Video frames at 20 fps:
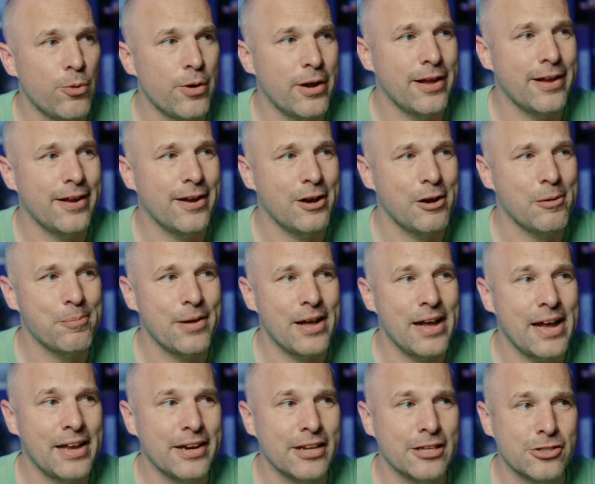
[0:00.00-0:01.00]
the way up,
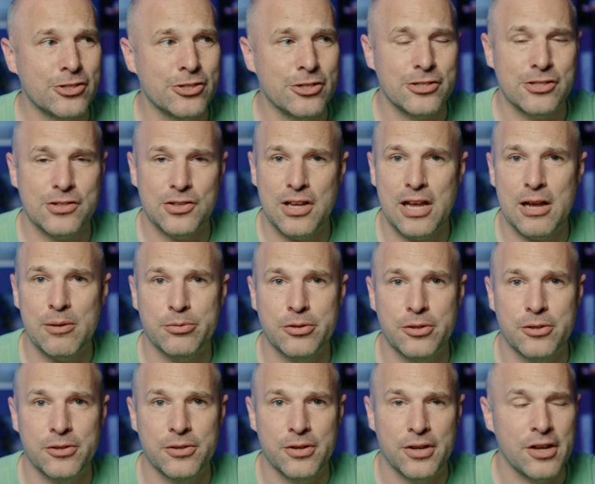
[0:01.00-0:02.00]
and it's just
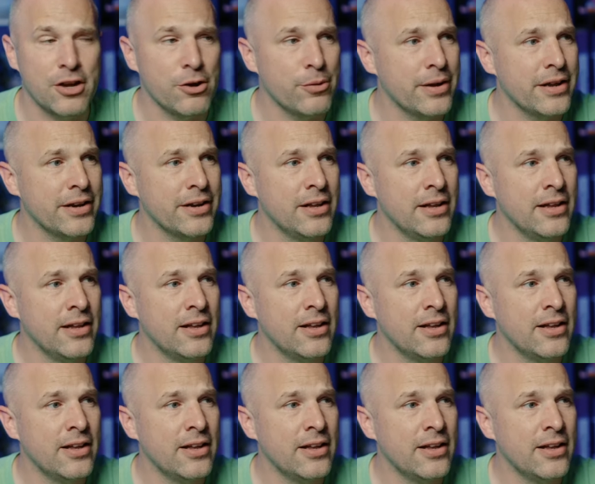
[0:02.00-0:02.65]
kept on going.